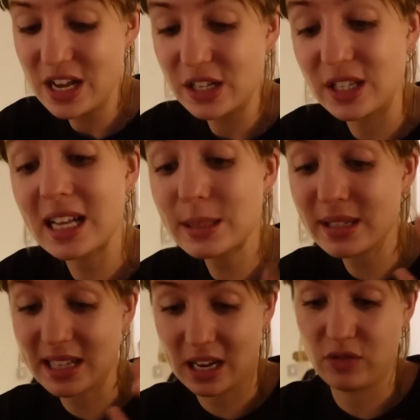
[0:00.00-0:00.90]
So that's my
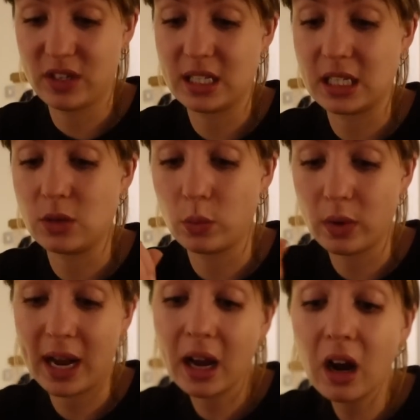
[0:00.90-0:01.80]
second reason.
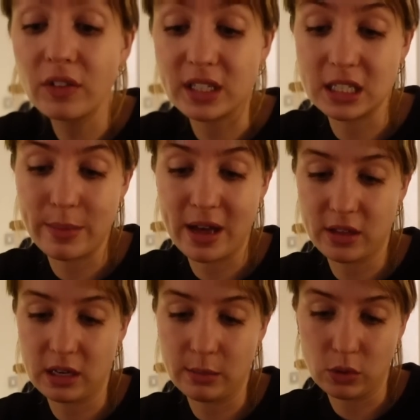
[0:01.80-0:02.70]
I can't read in the bath
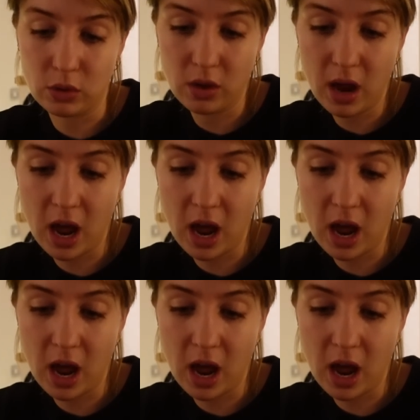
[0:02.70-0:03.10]
anymore.